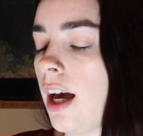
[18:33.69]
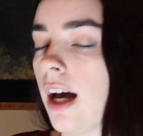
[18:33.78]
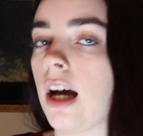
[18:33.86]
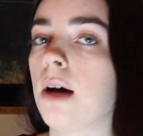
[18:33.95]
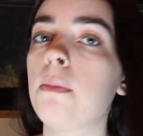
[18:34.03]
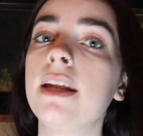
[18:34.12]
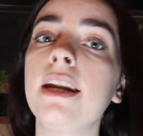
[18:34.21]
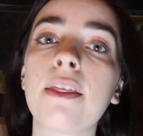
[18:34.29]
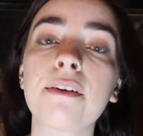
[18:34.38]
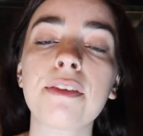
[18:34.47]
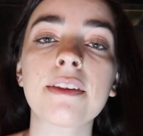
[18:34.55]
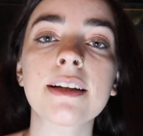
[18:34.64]

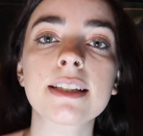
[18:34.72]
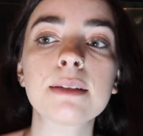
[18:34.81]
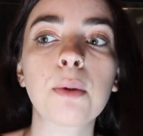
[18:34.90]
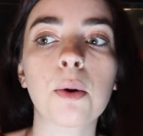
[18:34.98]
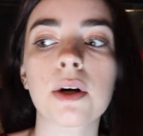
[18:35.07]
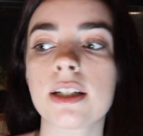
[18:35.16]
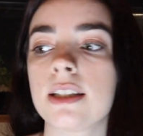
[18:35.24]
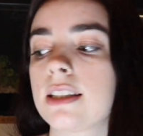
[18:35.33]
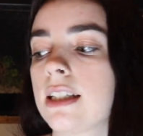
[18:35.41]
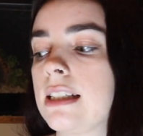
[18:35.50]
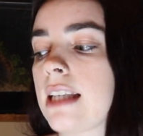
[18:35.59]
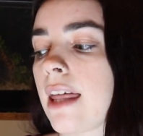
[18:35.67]
Another thing that's
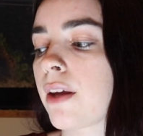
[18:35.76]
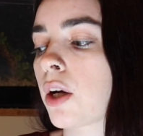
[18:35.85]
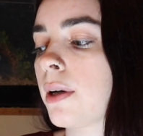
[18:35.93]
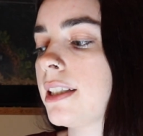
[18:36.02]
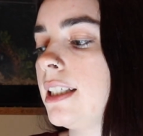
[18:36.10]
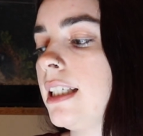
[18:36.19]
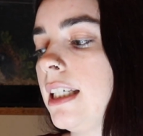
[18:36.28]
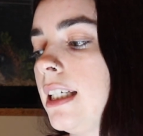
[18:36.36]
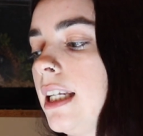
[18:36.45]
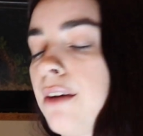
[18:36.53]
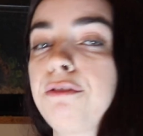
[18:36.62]
important is that they're going to need a